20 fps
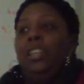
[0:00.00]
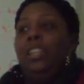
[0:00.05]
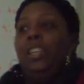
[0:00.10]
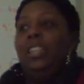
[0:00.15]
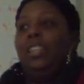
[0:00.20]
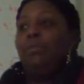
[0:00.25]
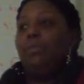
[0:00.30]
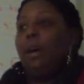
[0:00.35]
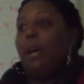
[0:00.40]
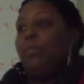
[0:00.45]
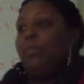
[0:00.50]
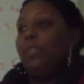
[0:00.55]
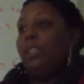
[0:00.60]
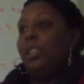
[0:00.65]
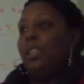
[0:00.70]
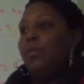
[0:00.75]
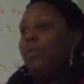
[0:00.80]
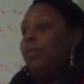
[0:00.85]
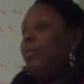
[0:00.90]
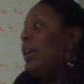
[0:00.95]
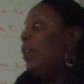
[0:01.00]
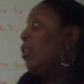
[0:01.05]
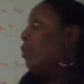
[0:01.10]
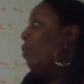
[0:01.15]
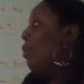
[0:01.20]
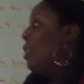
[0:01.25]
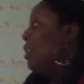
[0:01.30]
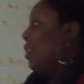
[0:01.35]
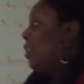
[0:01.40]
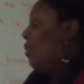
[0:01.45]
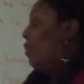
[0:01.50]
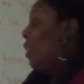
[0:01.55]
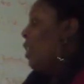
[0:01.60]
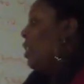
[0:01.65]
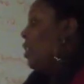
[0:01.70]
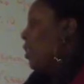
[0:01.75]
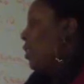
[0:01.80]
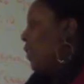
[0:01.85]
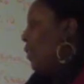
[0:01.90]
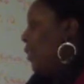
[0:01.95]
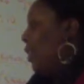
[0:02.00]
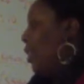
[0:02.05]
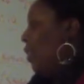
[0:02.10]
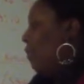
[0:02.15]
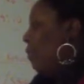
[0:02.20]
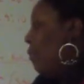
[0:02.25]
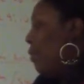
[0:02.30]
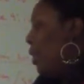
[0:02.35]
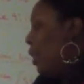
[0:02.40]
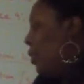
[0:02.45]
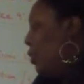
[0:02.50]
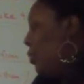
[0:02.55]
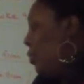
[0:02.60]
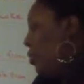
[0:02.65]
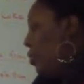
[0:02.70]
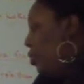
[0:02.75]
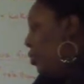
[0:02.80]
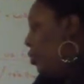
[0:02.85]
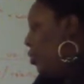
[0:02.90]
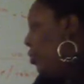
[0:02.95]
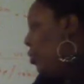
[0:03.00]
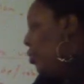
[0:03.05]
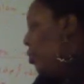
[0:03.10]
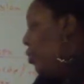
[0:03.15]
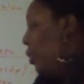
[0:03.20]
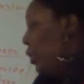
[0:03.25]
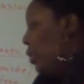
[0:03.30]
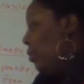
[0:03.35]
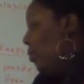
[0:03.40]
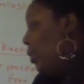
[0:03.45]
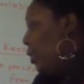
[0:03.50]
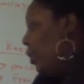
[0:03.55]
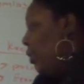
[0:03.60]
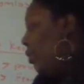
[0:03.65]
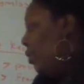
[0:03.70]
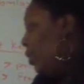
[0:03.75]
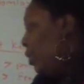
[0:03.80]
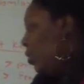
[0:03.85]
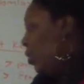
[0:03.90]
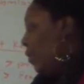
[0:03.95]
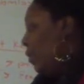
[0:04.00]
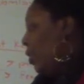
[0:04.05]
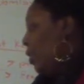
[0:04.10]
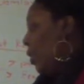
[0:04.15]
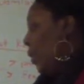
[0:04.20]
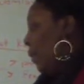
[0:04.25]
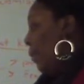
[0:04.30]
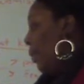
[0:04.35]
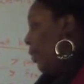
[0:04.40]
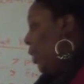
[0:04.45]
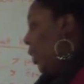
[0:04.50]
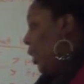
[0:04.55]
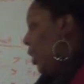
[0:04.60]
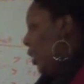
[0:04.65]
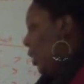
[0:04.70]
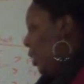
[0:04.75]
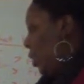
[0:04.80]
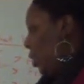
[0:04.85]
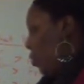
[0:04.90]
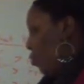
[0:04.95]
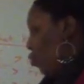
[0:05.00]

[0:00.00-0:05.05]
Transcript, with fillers: It's Bible study. What about the prayers of the righteous availeth much? That's one, just off the top of your head.